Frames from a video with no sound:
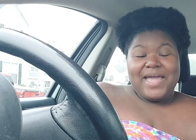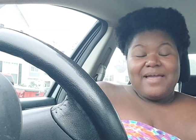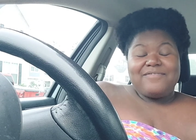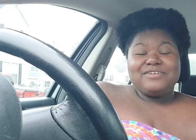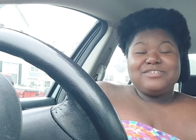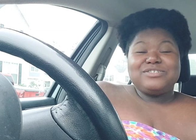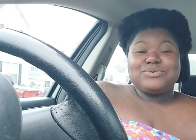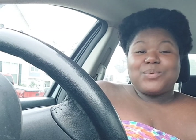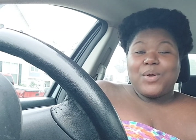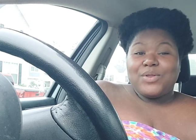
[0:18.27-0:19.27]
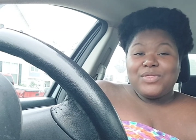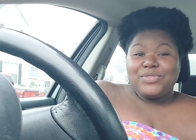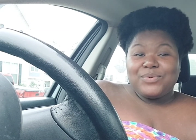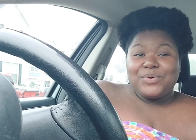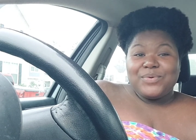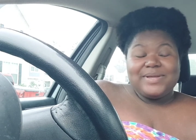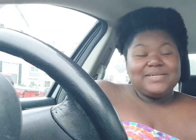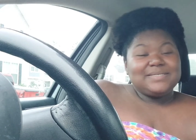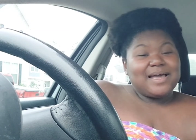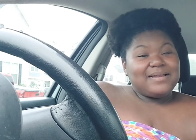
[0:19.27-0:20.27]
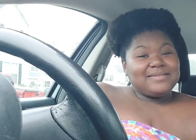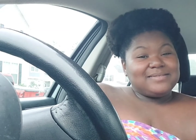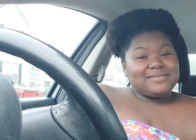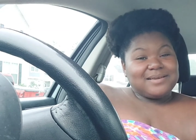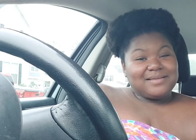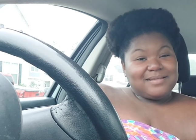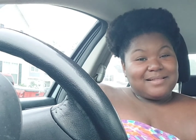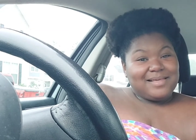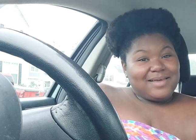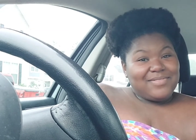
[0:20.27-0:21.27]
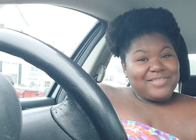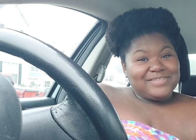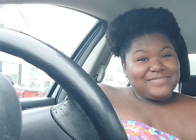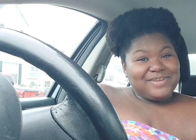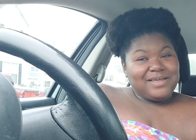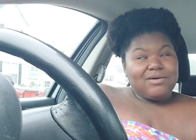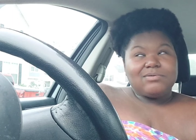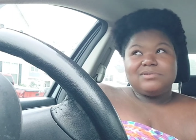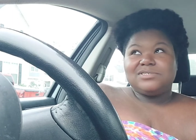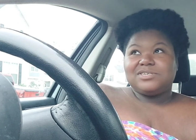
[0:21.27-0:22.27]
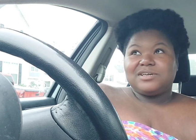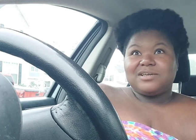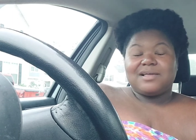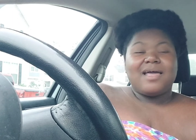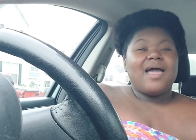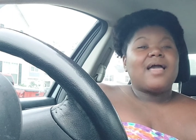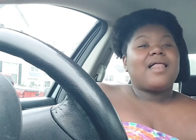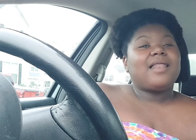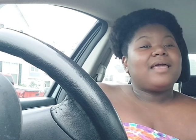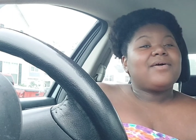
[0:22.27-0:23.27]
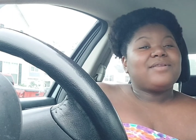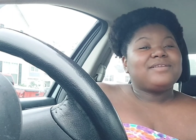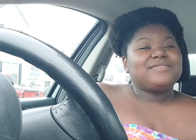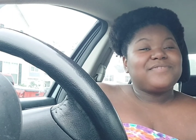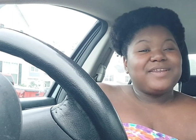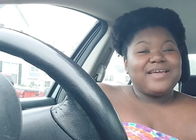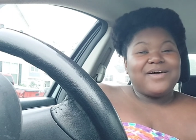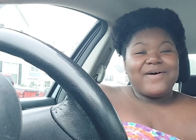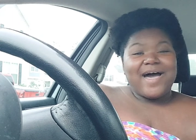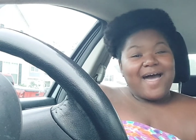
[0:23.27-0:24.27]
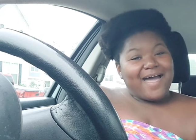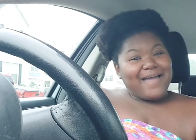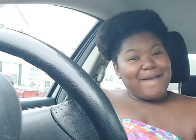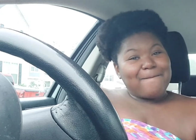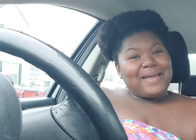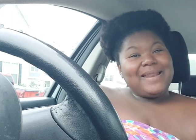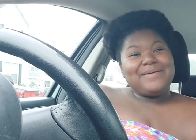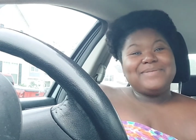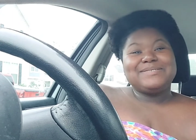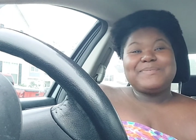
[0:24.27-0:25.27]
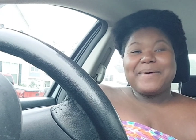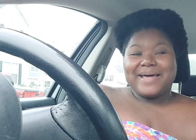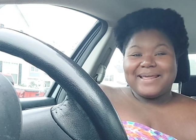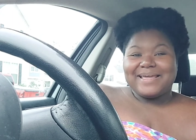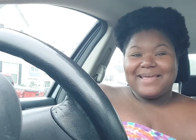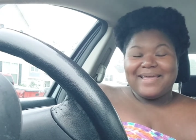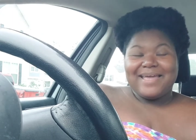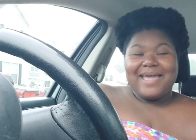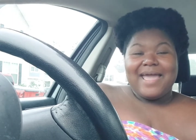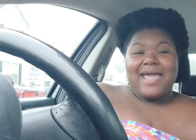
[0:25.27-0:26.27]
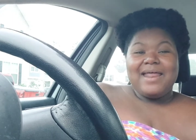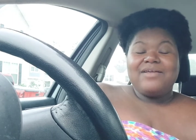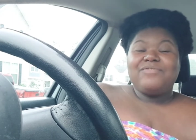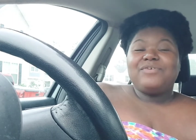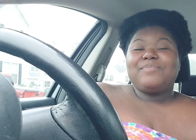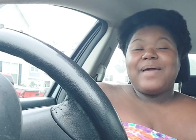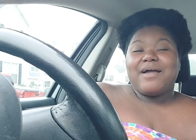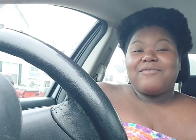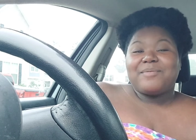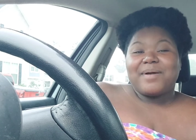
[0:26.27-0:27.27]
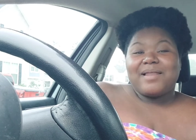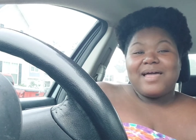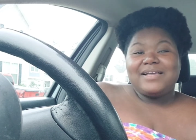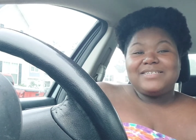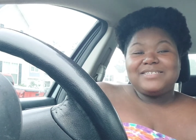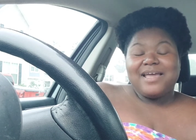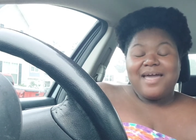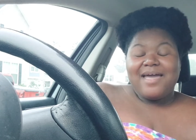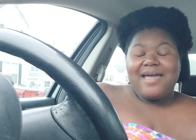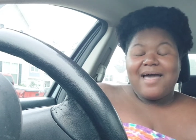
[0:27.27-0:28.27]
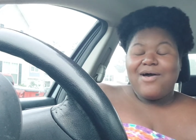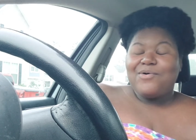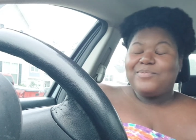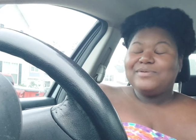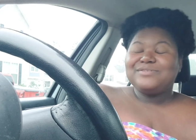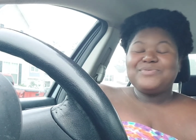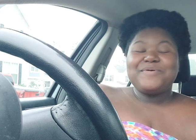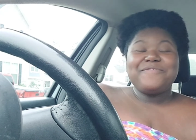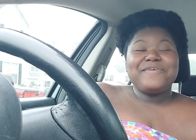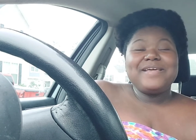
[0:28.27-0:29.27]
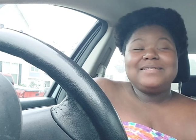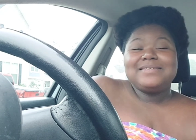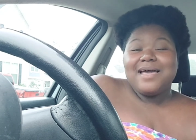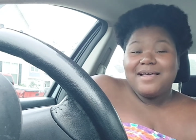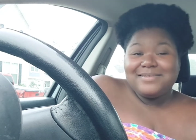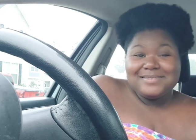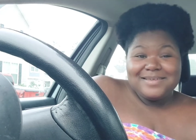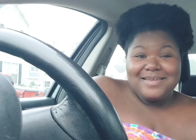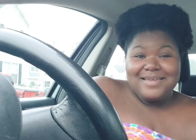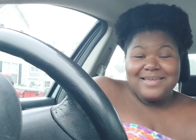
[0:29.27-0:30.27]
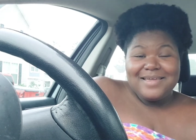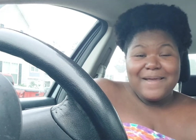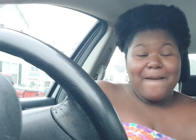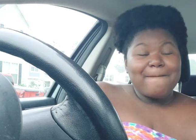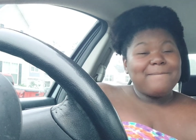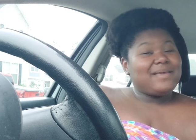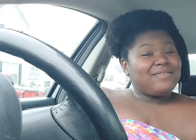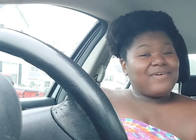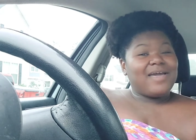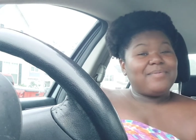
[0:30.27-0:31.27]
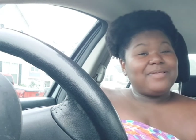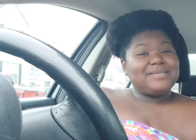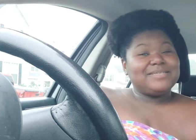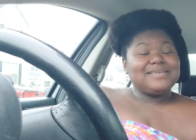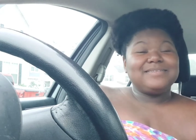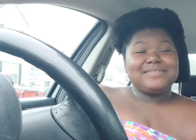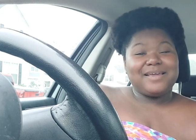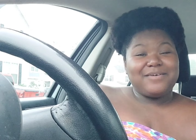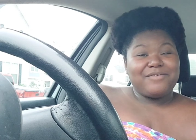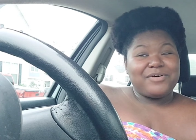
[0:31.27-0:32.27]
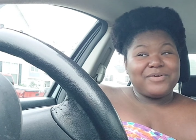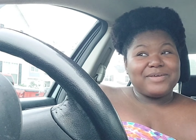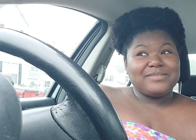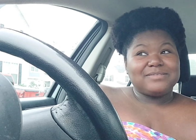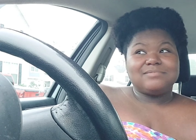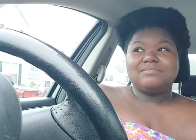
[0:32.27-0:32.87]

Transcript: If you're just scrolling through and decided to click on this video, chick, click on this video. Hi, my name is Monica, and if you're back from our last chat, I hope you're doing fantastic, being fabulous, and staying focused.